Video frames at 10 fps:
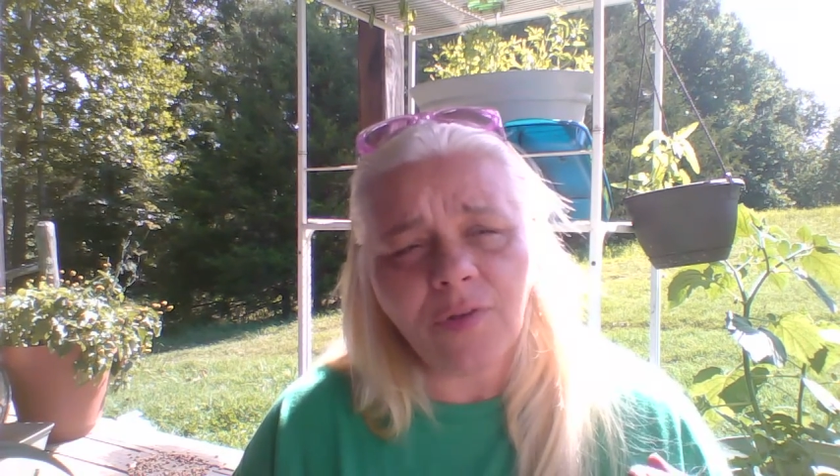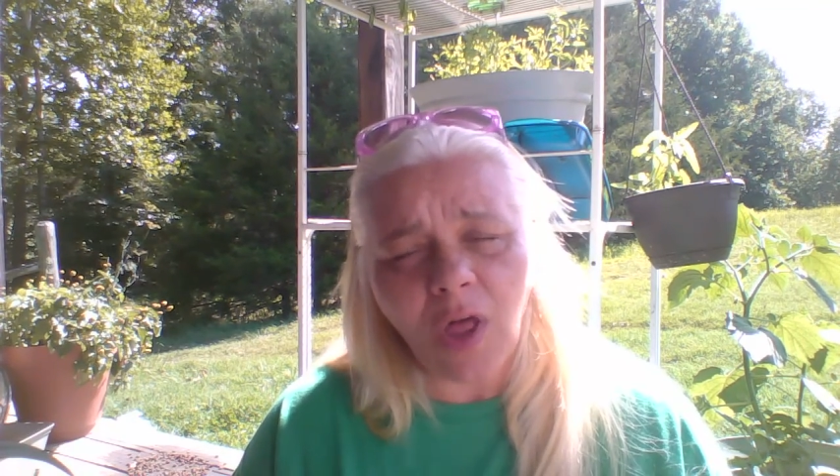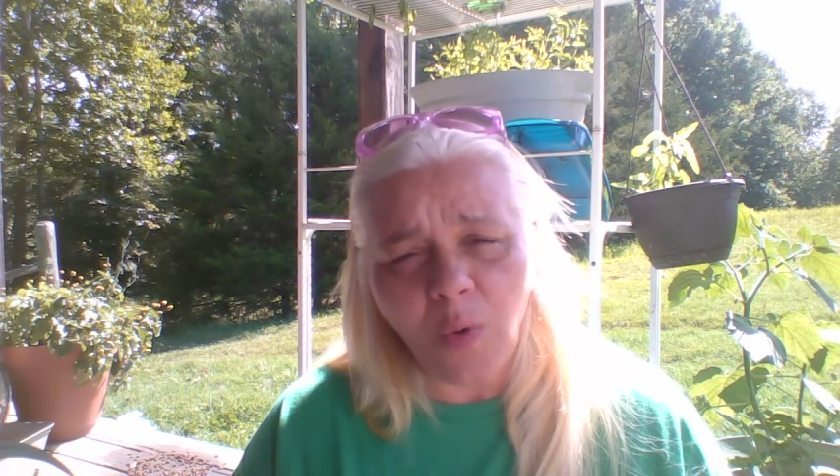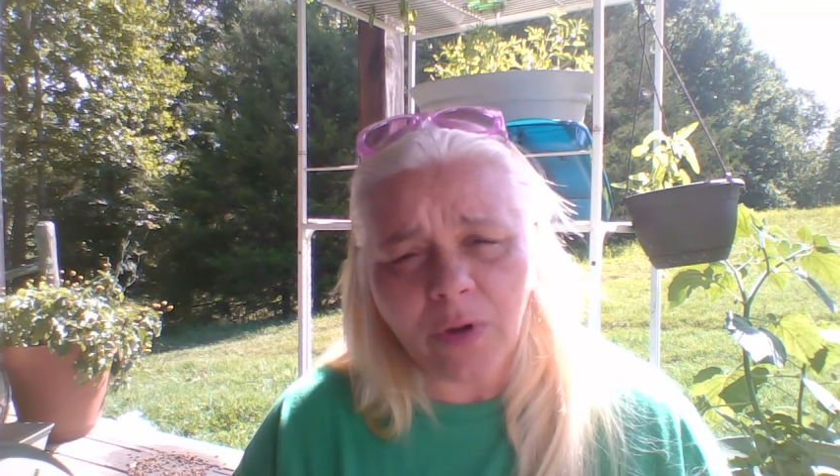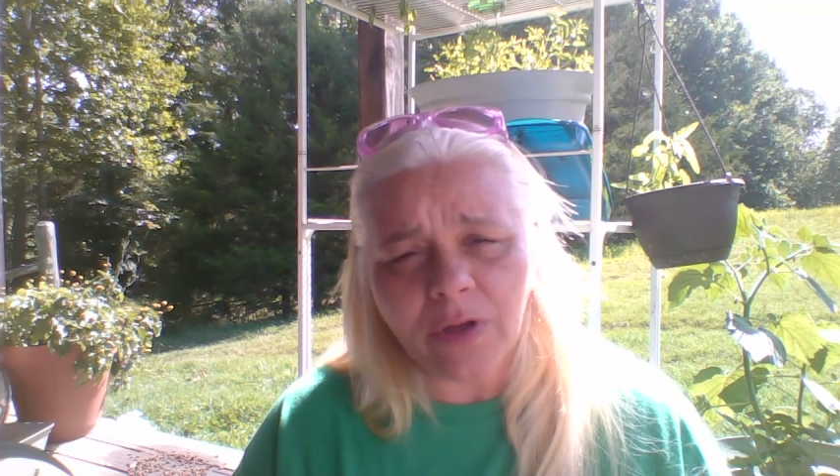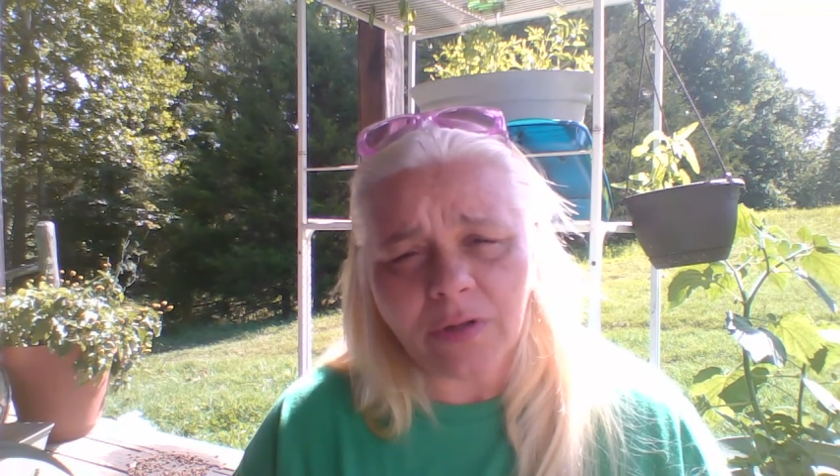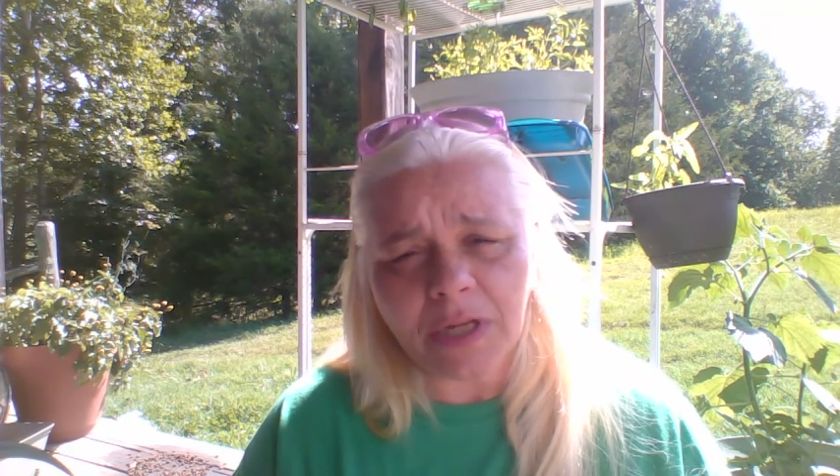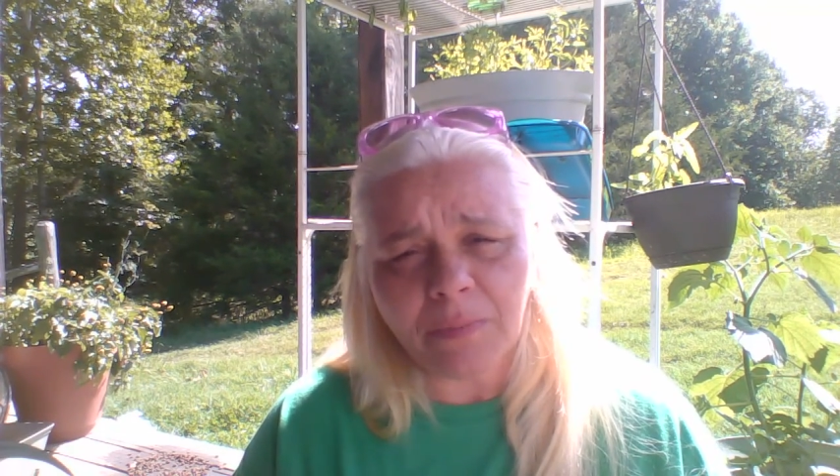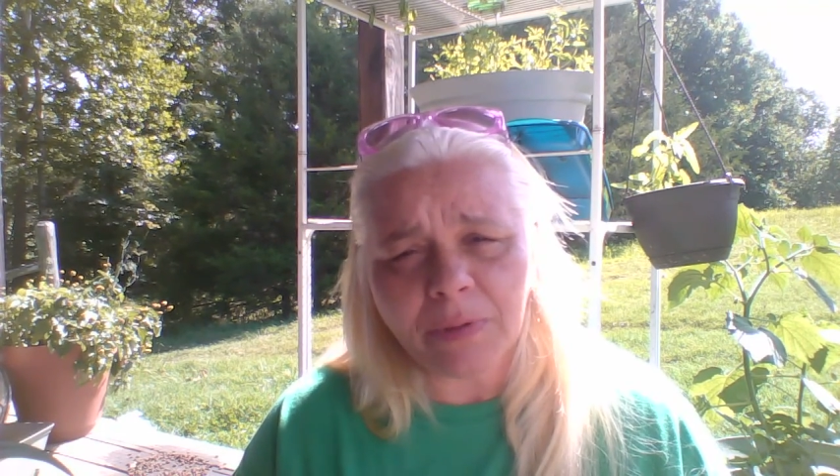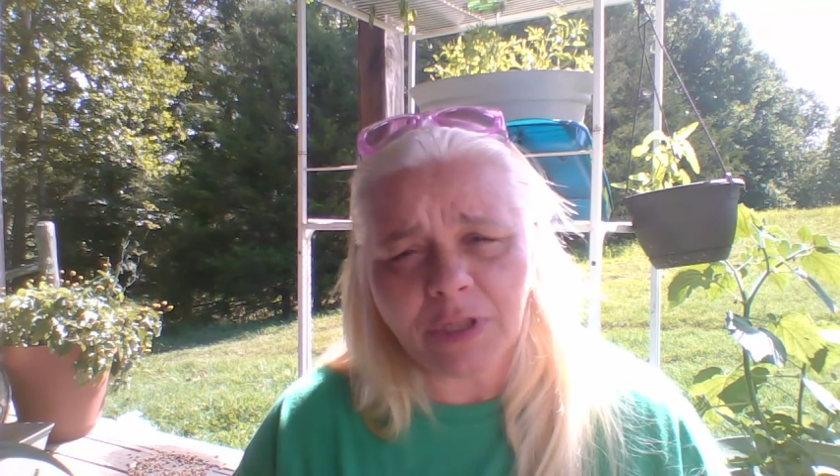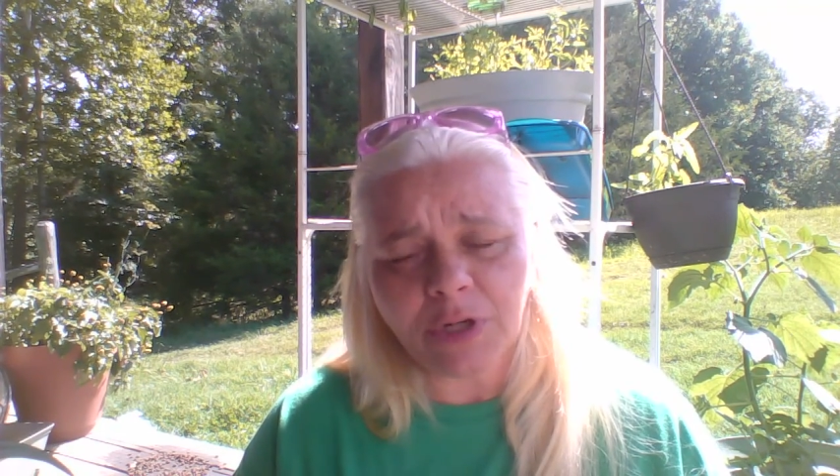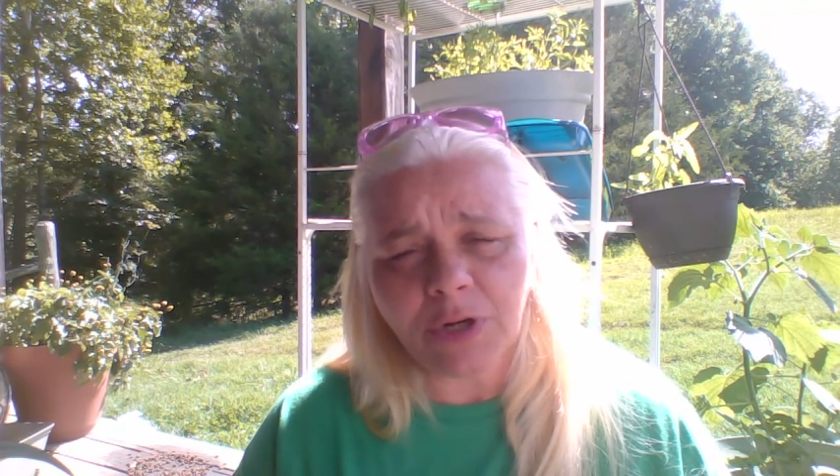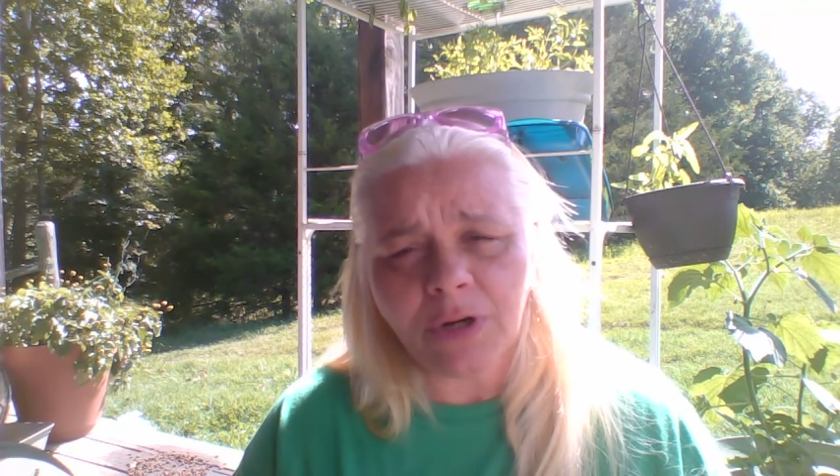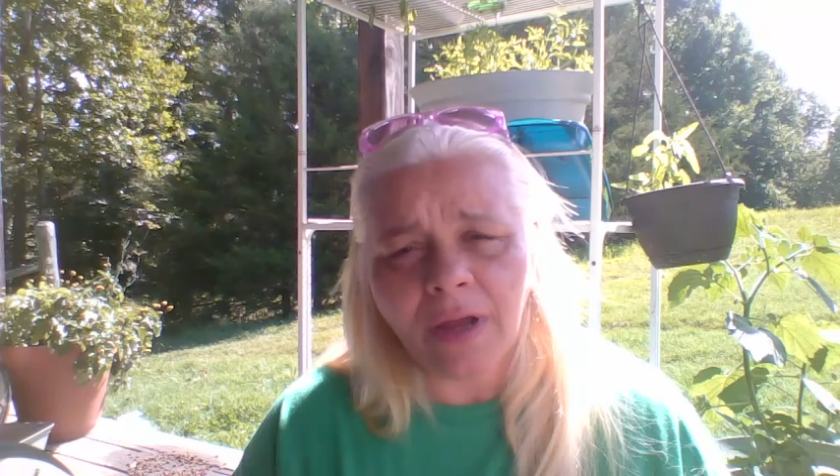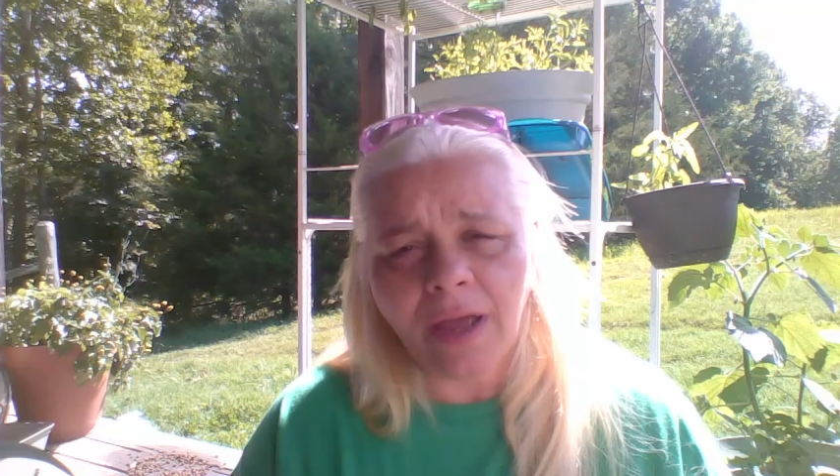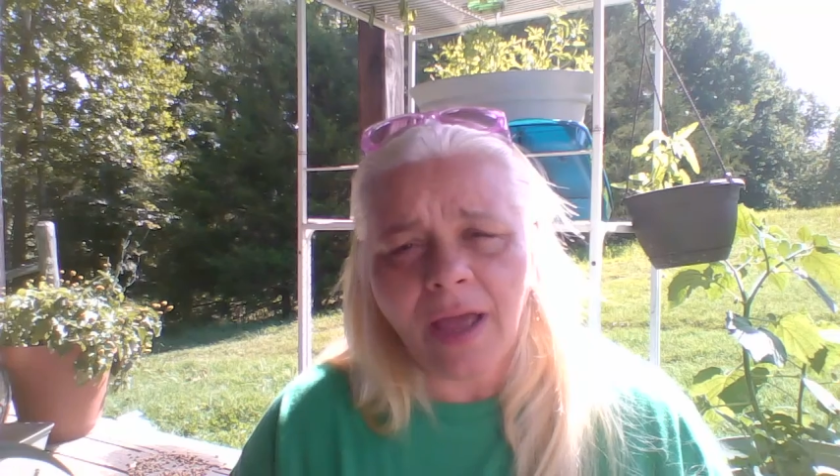lower your temperature,